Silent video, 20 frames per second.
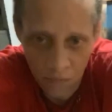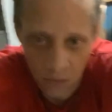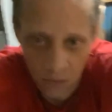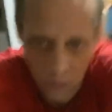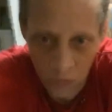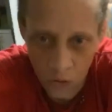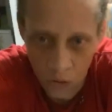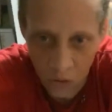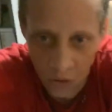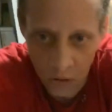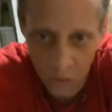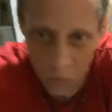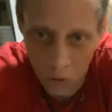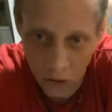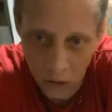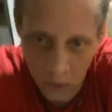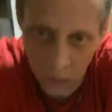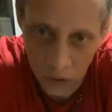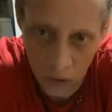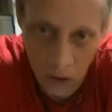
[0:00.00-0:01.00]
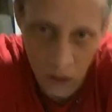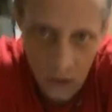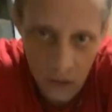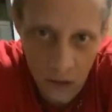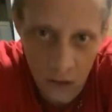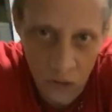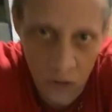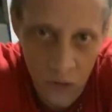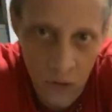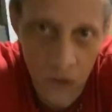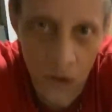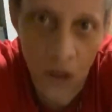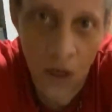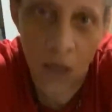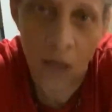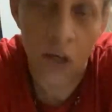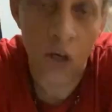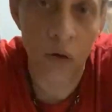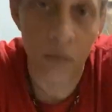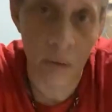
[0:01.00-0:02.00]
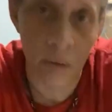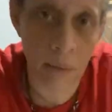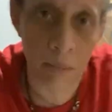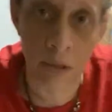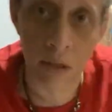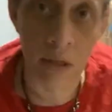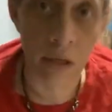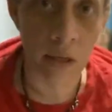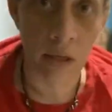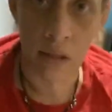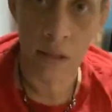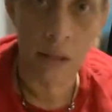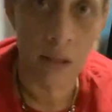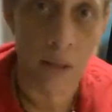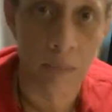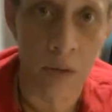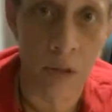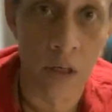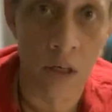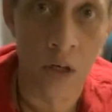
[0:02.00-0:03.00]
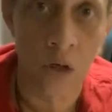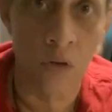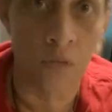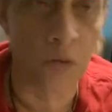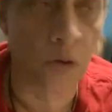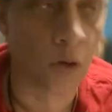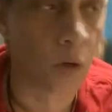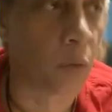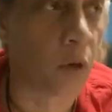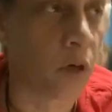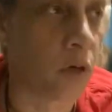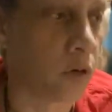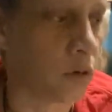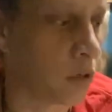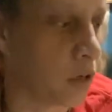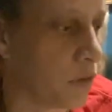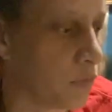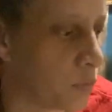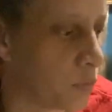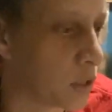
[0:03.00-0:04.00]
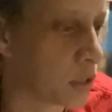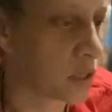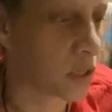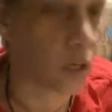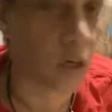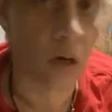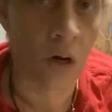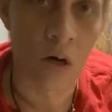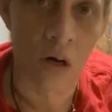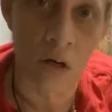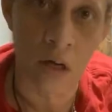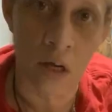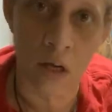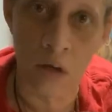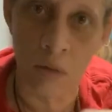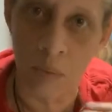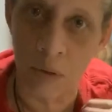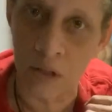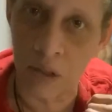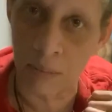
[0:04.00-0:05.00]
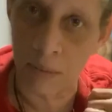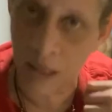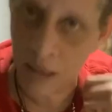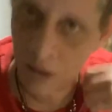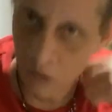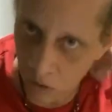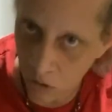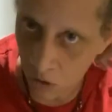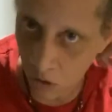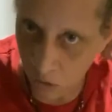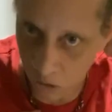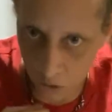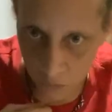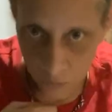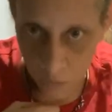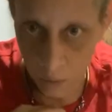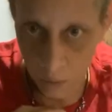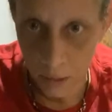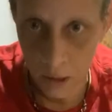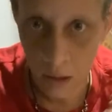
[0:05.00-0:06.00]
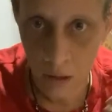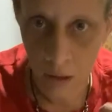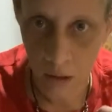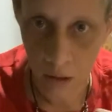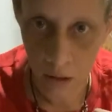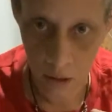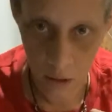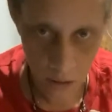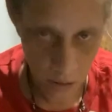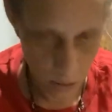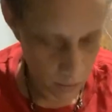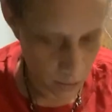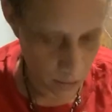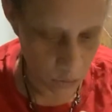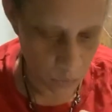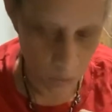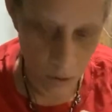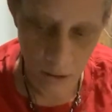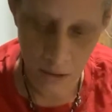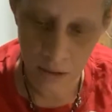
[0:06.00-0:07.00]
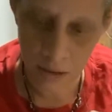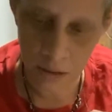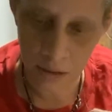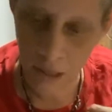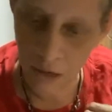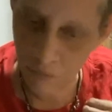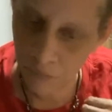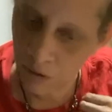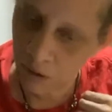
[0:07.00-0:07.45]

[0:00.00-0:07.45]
if you're already working with your ancestors, you may be cooking something and you'll fear one of your loved ones. Oh, can you put some of that on the altar for me? That's why it's definitely